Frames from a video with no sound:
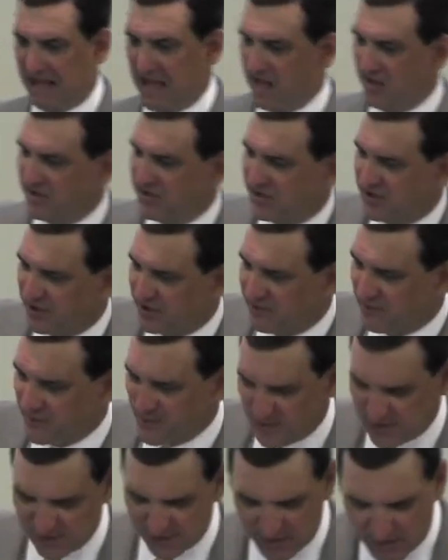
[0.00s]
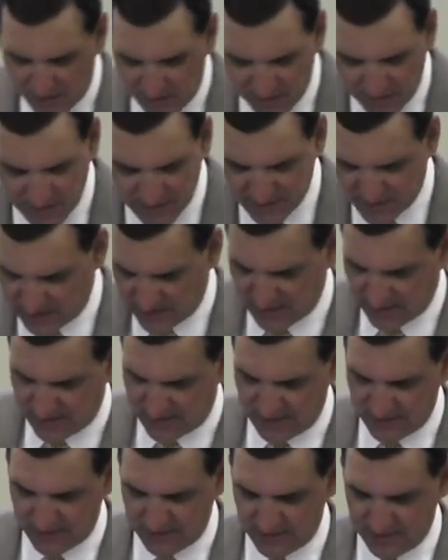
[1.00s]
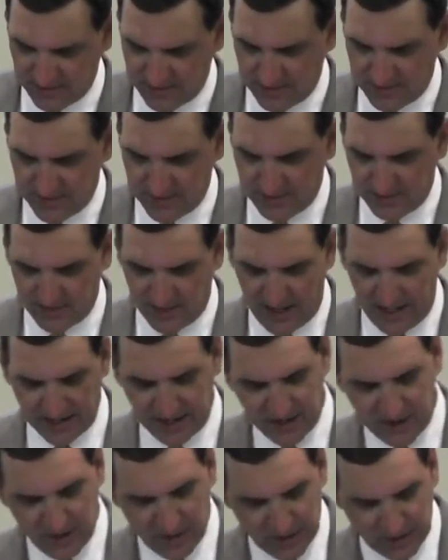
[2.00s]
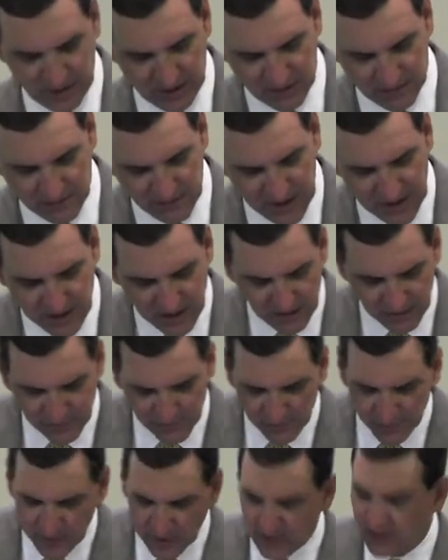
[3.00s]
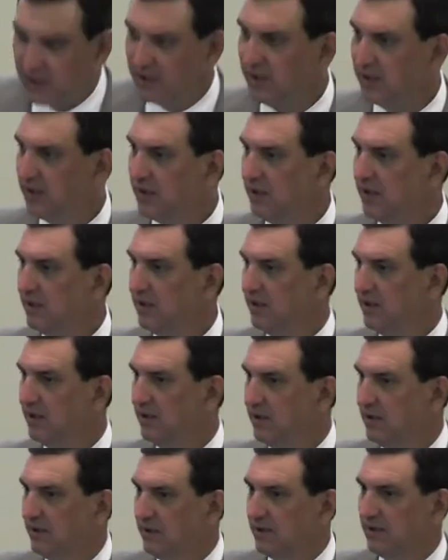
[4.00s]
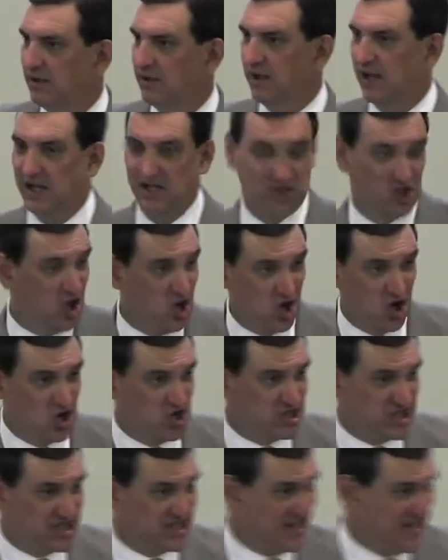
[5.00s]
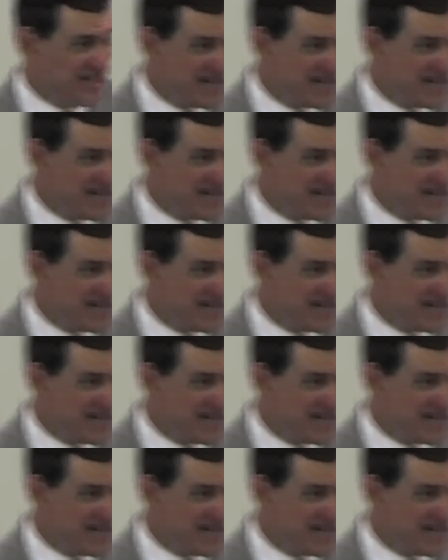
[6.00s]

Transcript: I'll serve Him as long as it is not too inconvenient for me. As long as it's